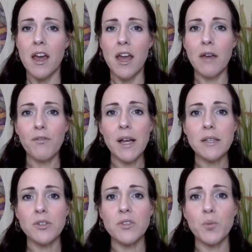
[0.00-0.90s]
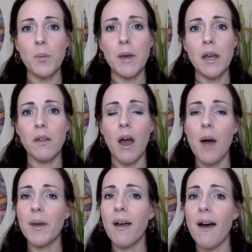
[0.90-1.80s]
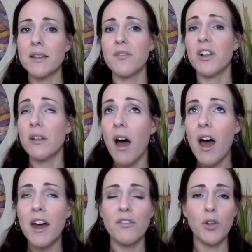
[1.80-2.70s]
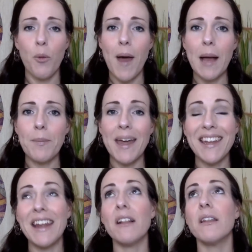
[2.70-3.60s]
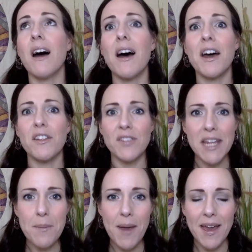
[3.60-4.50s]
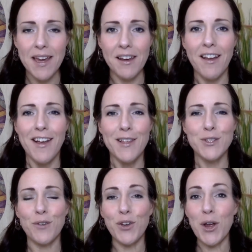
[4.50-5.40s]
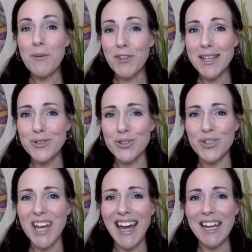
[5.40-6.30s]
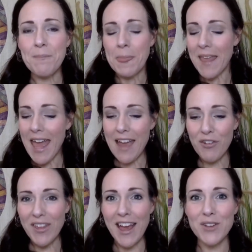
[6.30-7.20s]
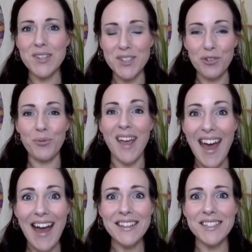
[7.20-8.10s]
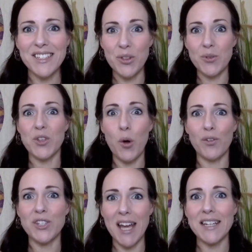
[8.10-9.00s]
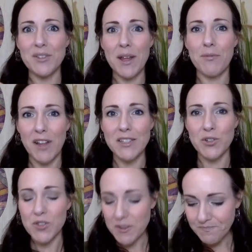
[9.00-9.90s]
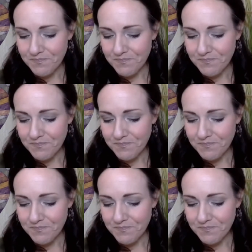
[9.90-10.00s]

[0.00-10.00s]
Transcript: Hip flexors will be the common cause of a lot of low back pain and a lot of knee pain. So if your hip flexors are tight, everything else is going to react to those over-tightened hip flexors.